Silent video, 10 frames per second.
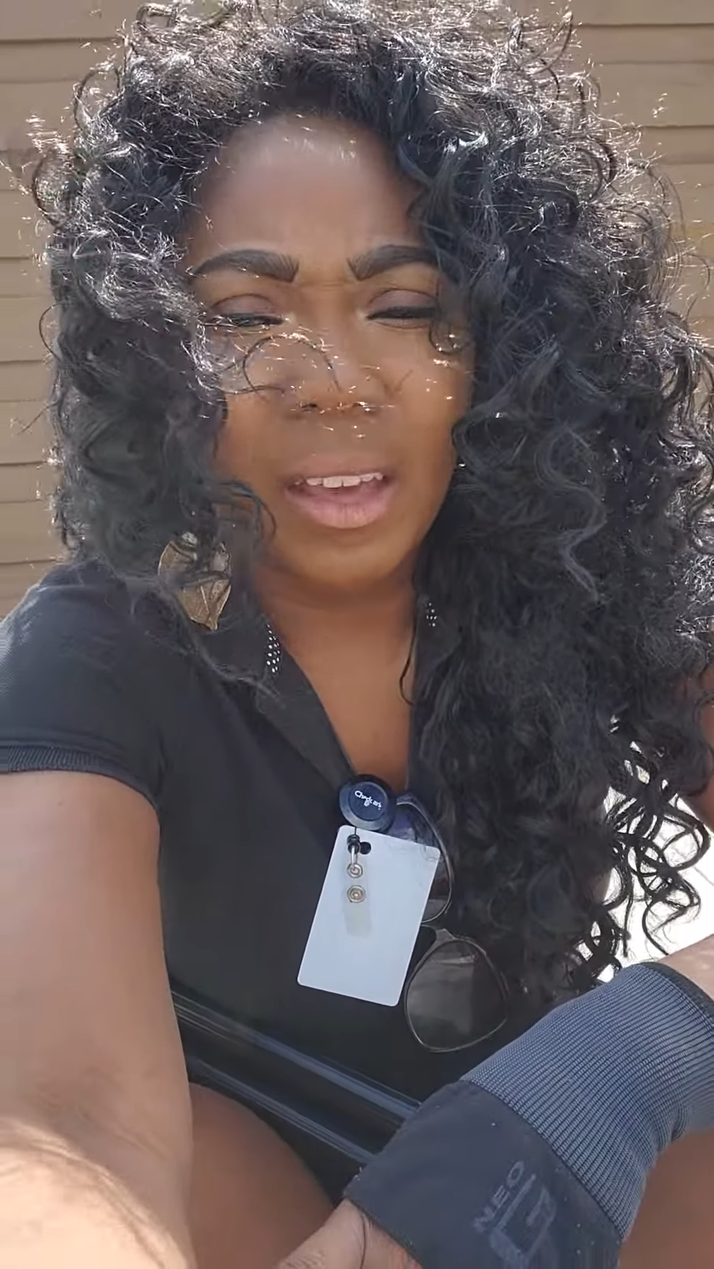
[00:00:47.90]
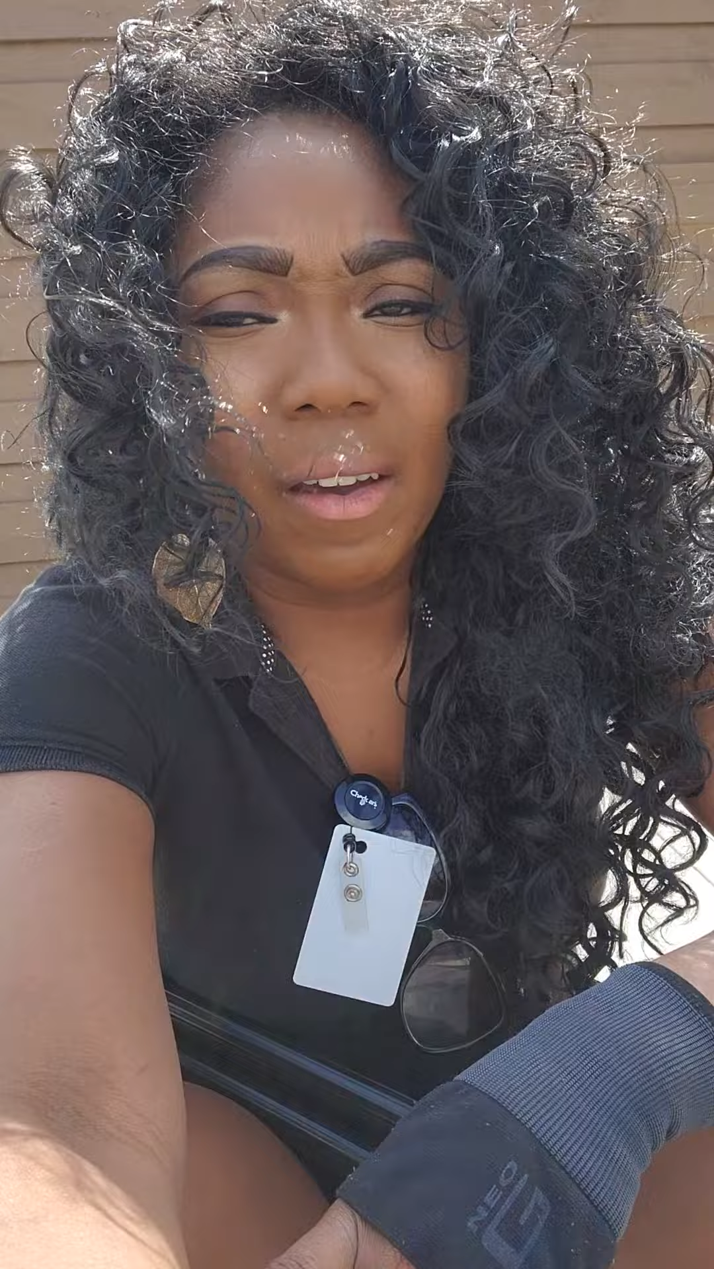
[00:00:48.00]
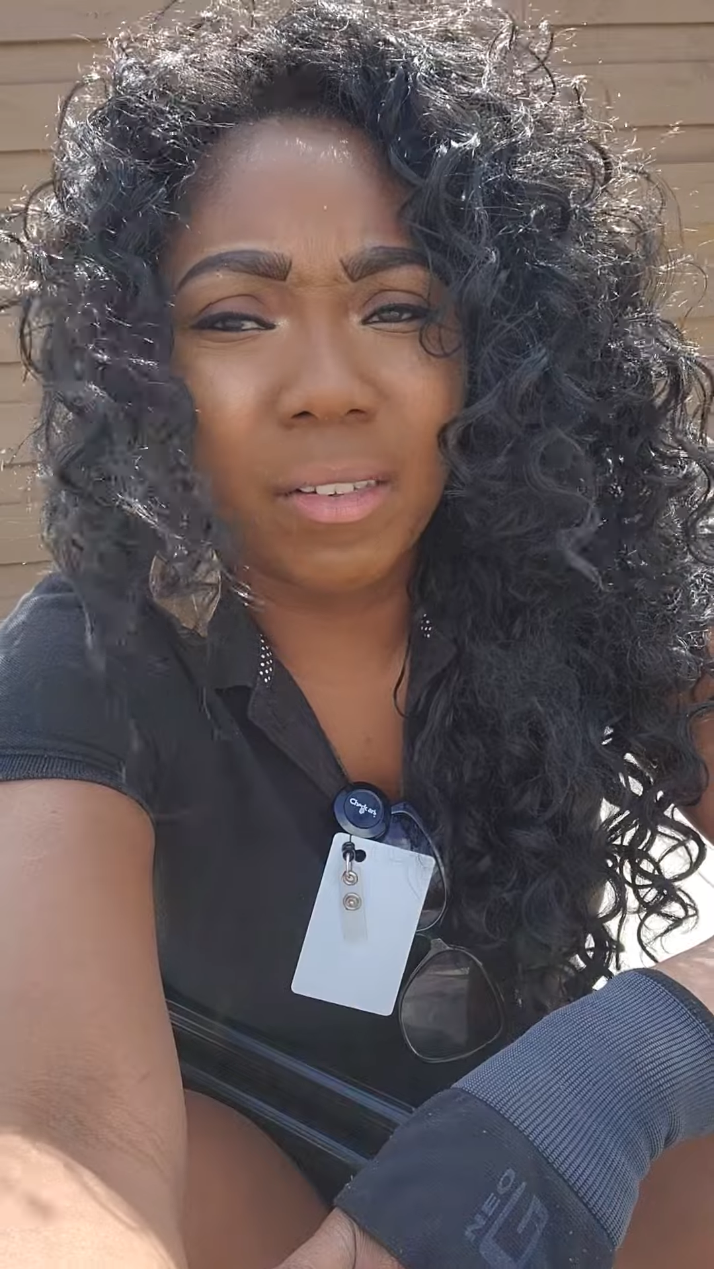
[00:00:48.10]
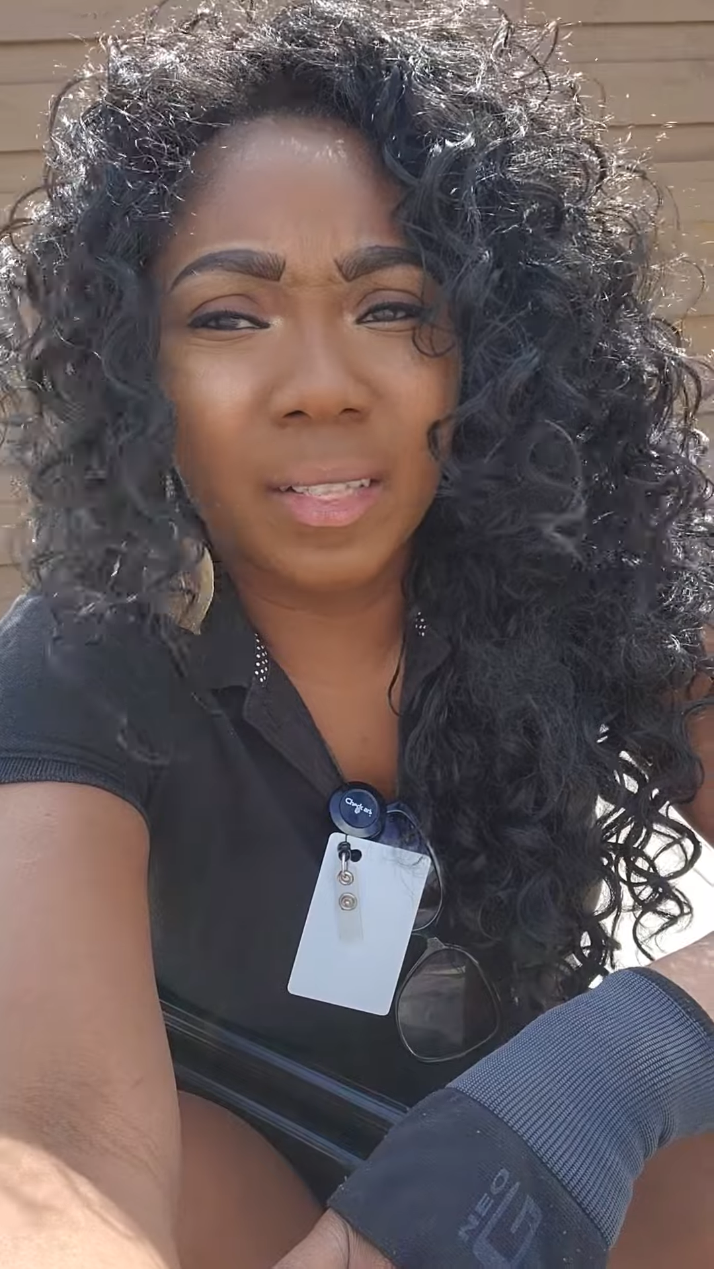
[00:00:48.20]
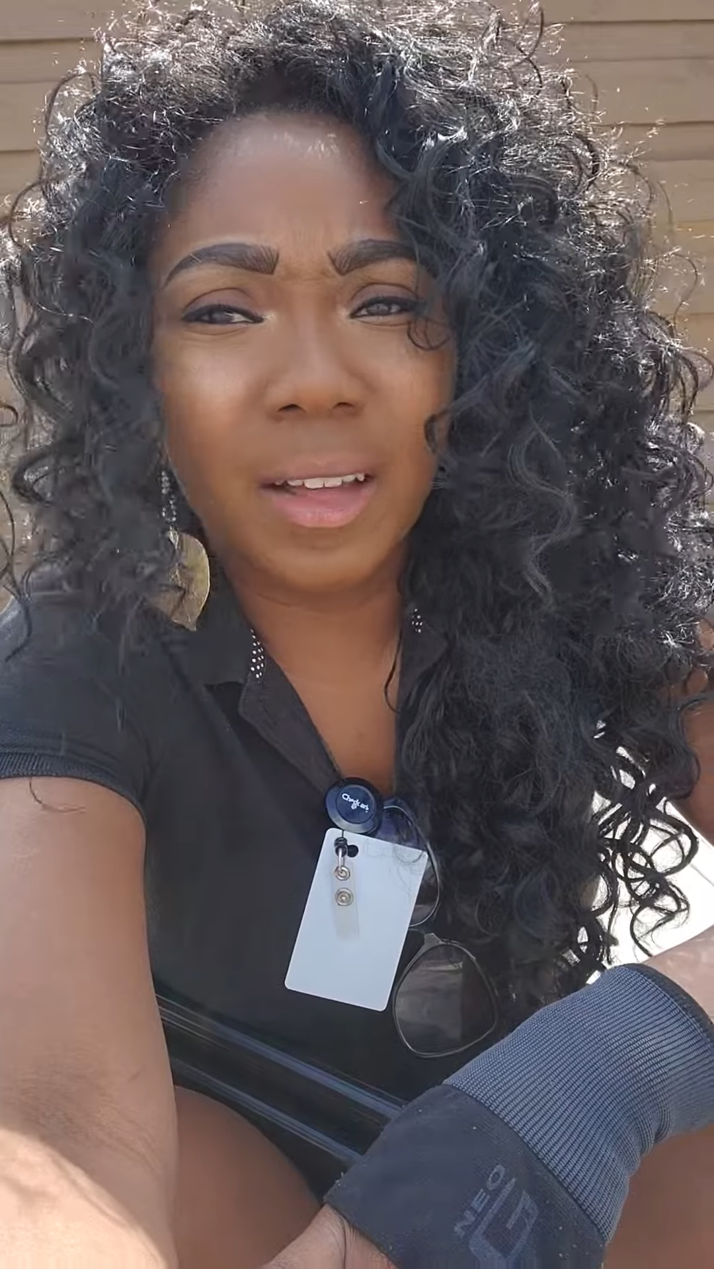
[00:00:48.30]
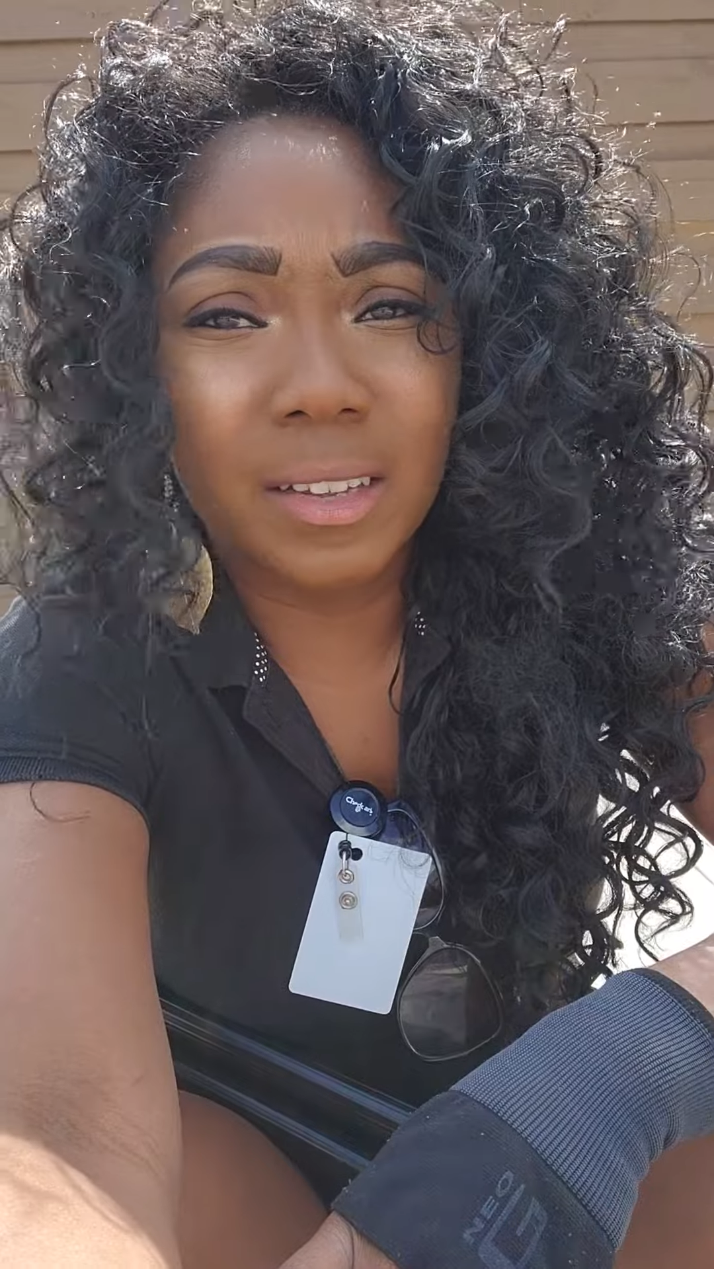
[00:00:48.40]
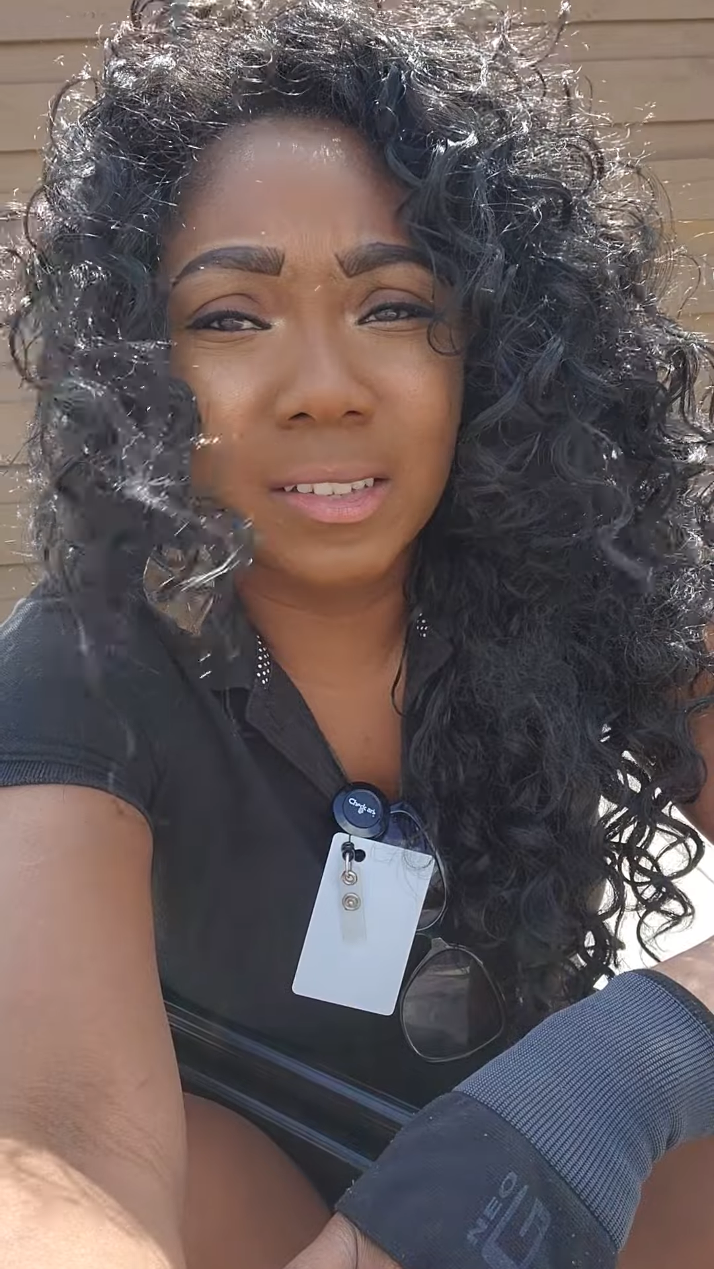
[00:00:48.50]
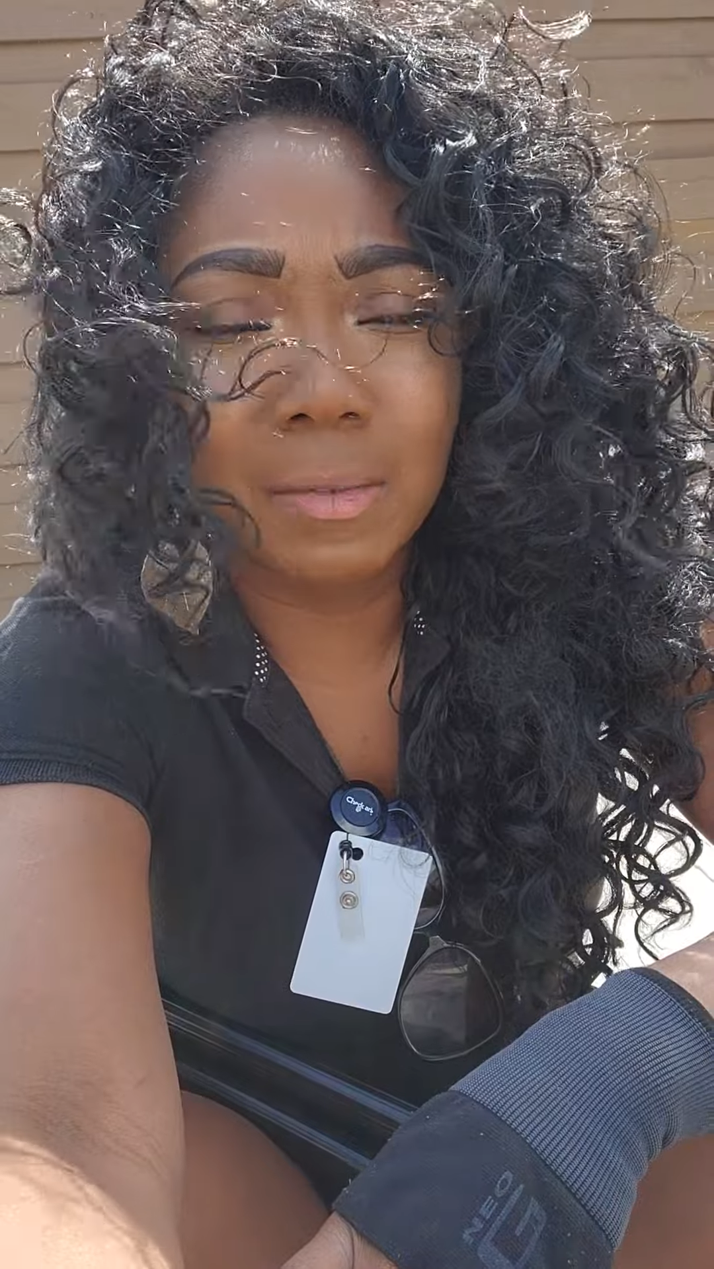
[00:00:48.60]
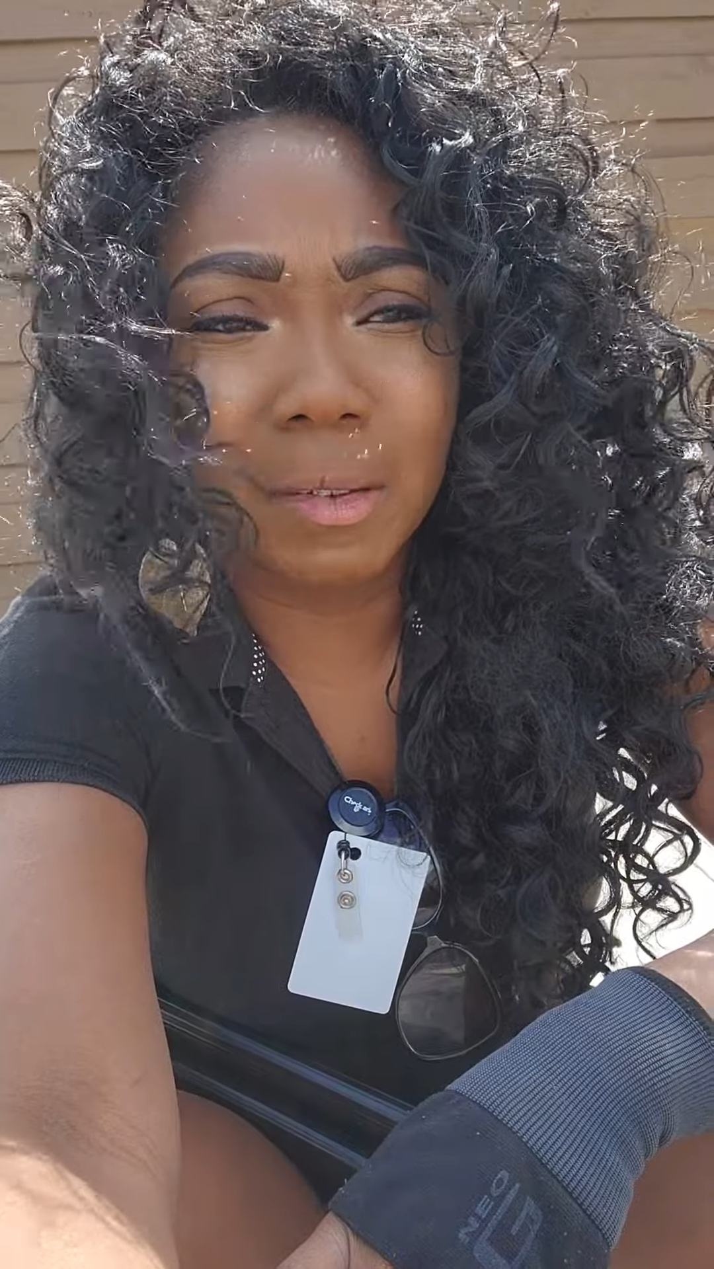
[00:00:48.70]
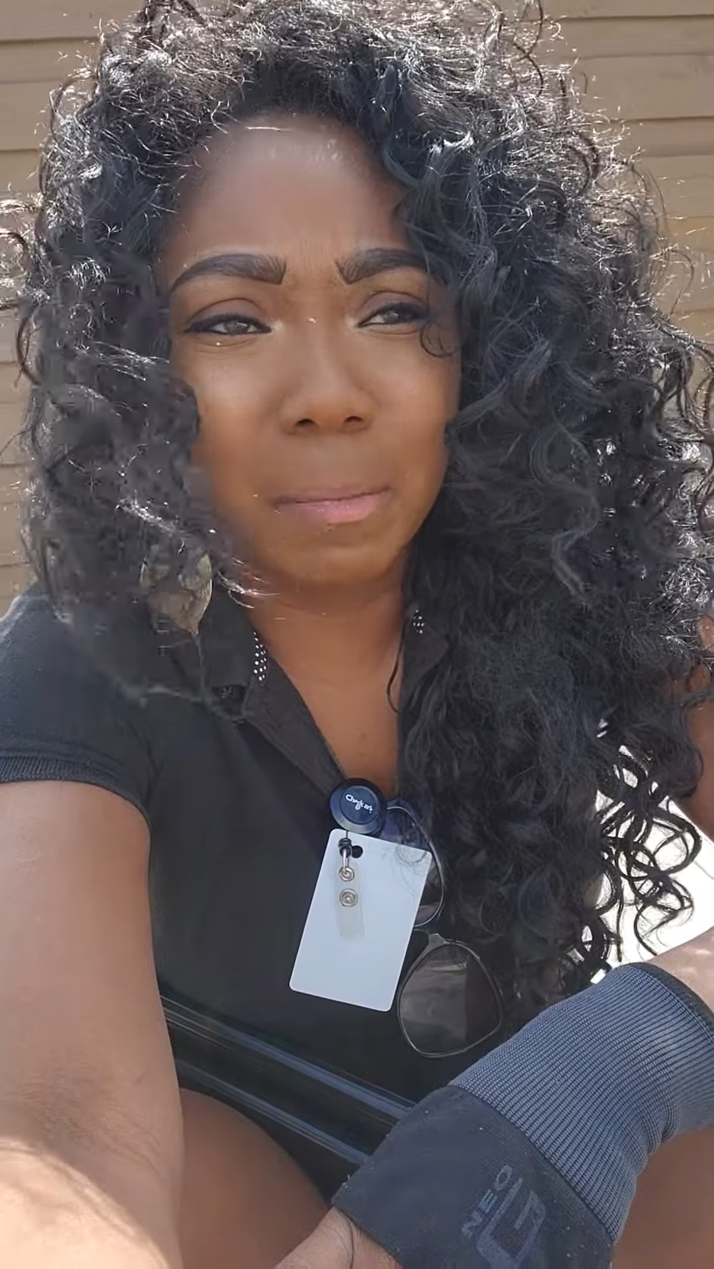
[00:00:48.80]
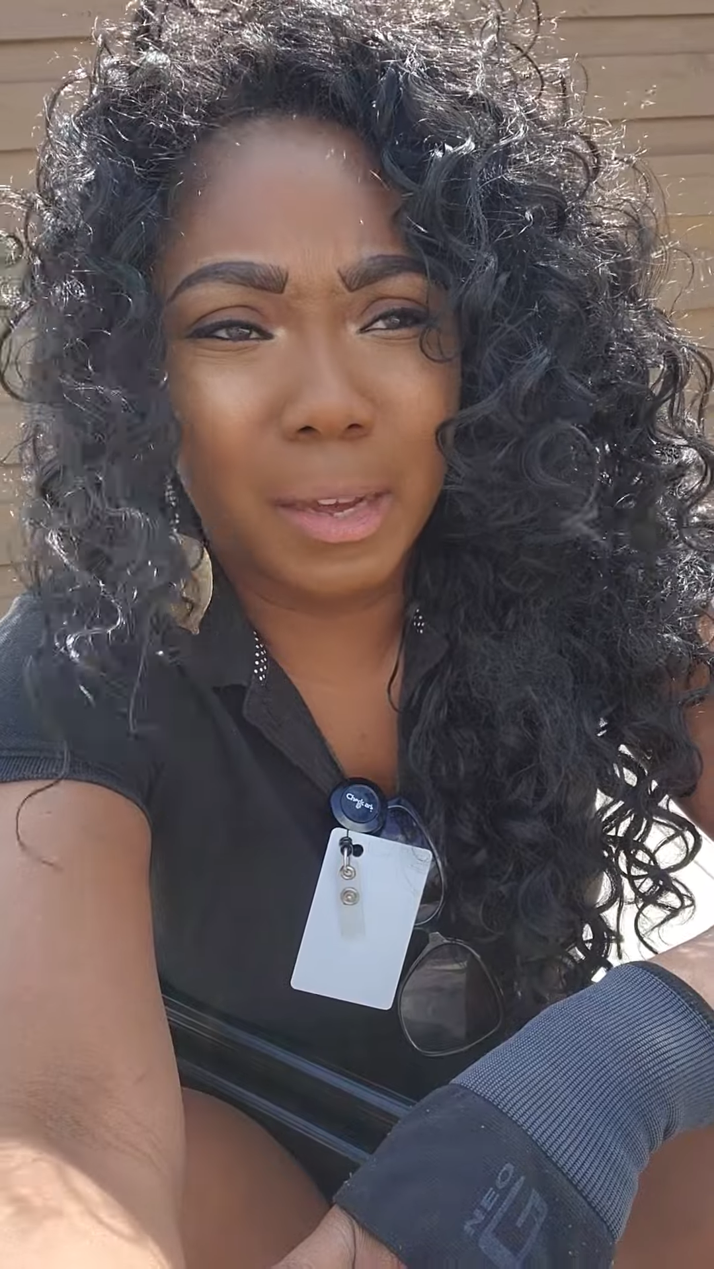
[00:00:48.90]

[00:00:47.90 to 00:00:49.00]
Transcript: having a lot of stomach